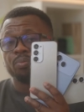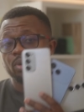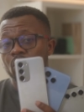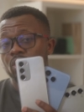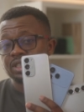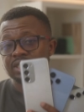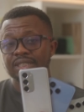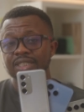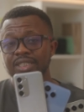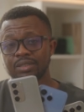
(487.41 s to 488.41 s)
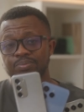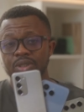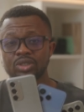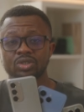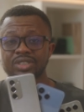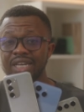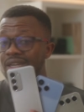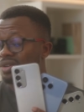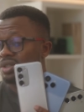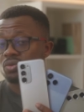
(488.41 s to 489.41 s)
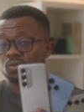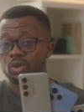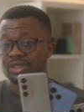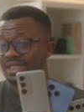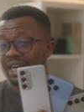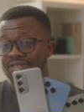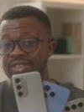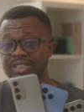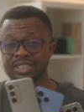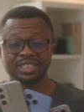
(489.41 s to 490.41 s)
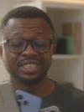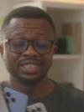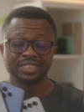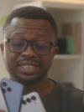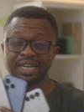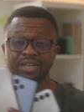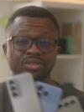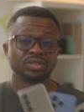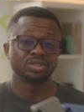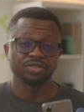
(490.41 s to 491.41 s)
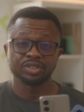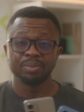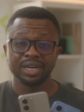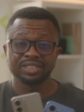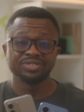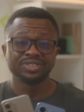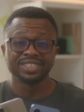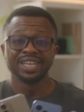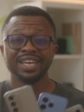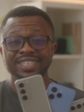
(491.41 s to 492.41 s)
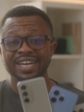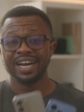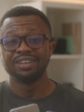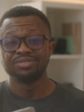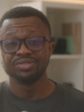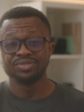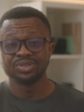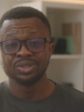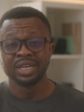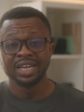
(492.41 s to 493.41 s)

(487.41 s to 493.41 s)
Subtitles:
but honestly, the pictures are not the worst that I've seen in thousands of smartphones that I've reviewed,